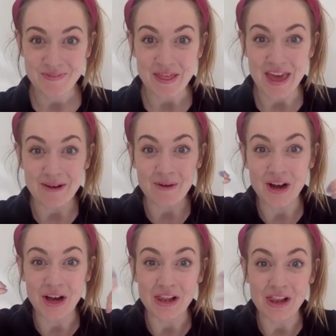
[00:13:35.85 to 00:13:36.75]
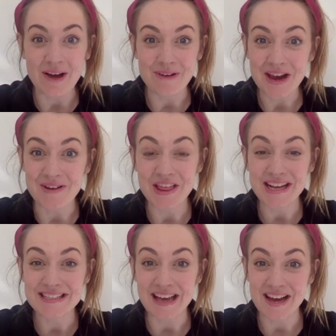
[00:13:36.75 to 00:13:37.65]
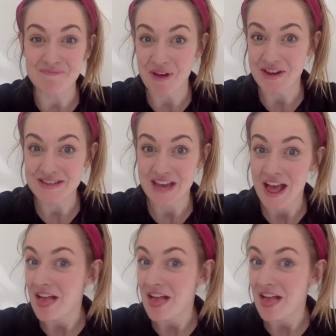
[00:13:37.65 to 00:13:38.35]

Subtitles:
They were glowing with excitement.